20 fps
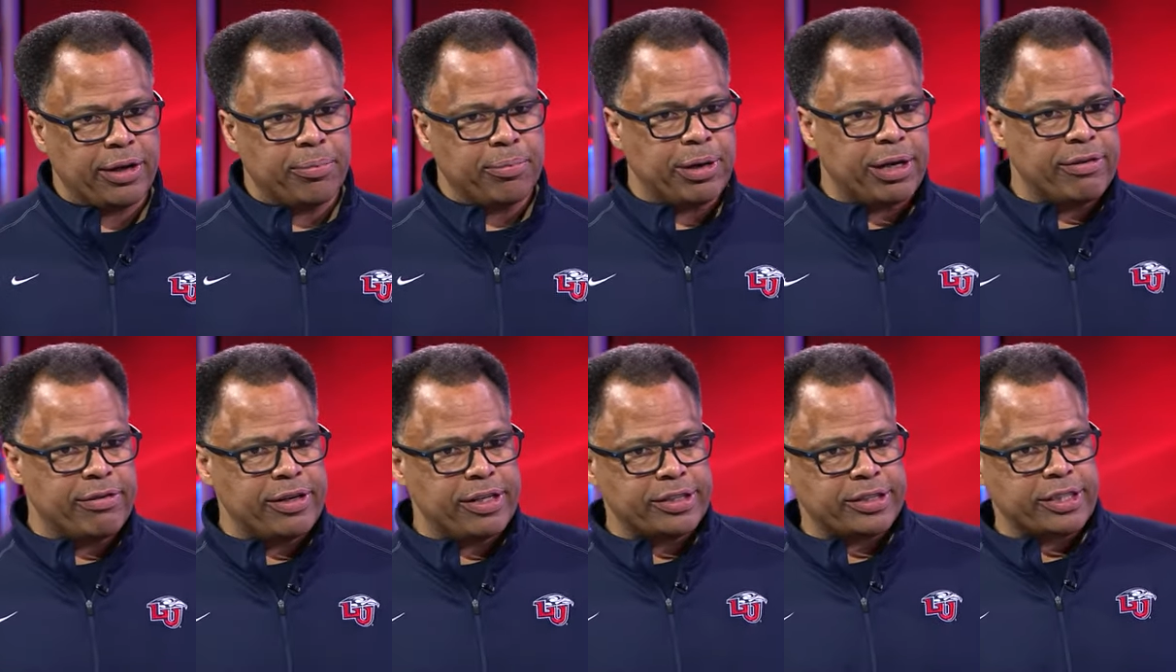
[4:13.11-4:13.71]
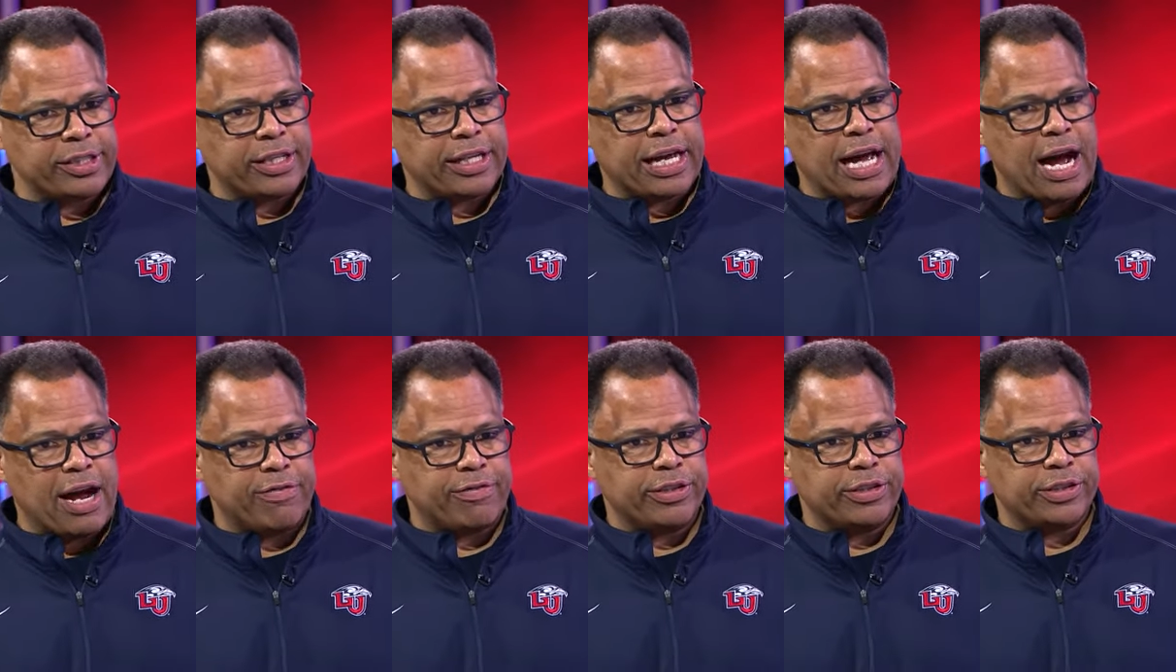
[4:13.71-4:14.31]
above us in the
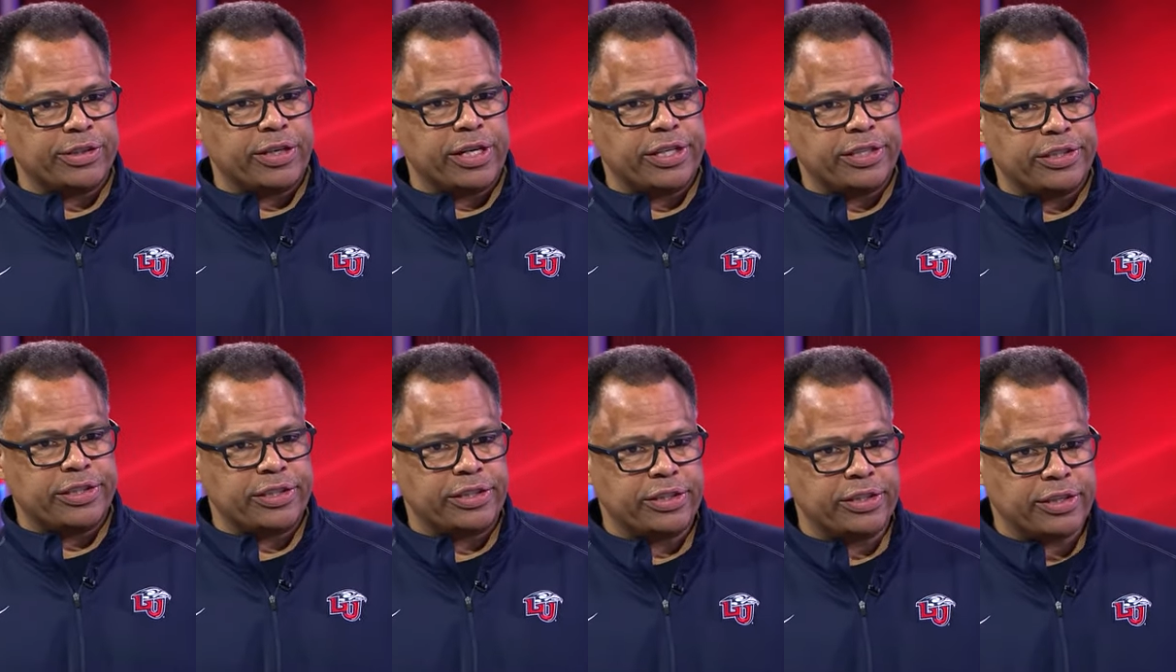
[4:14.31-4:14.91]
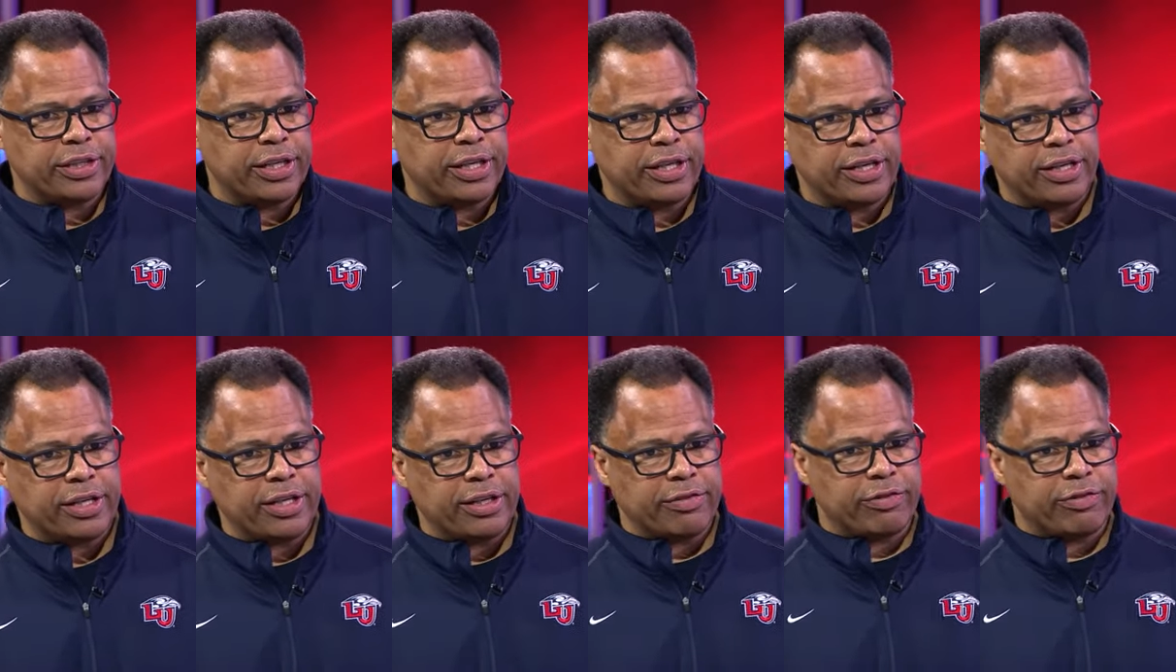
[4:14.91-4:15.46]
conference race, and uh,